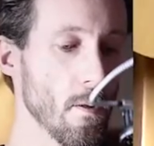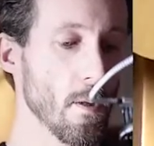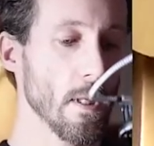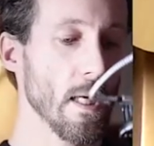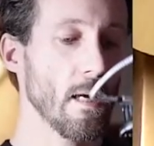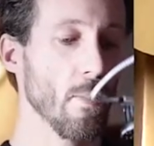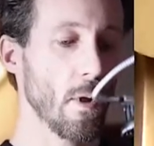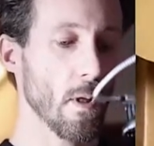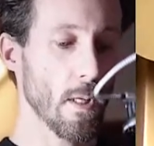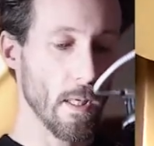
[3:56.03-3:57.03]

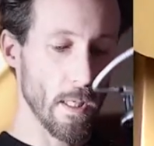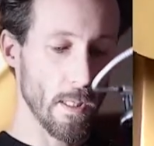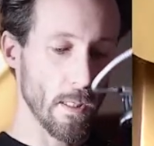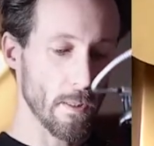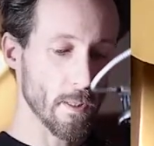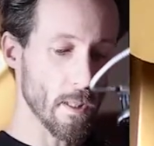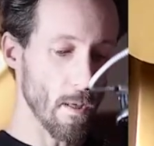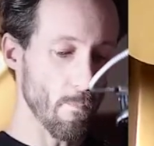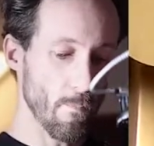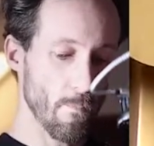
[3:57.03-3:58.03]
cable, and then
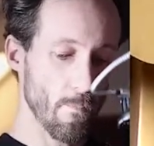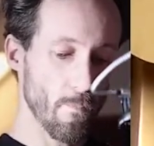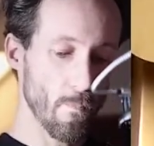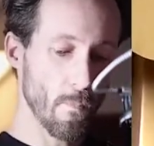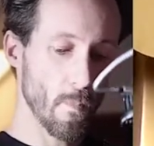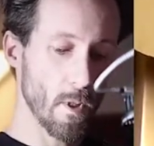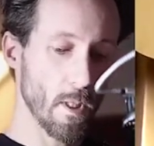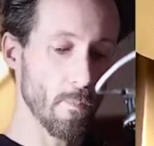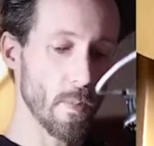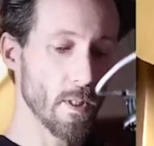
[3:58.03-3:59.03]
some,
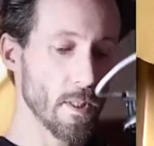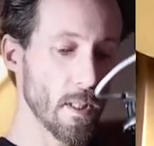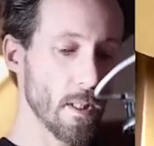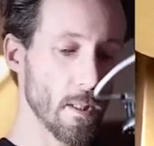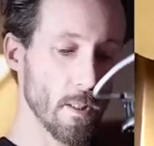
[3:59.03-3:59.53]
let me see,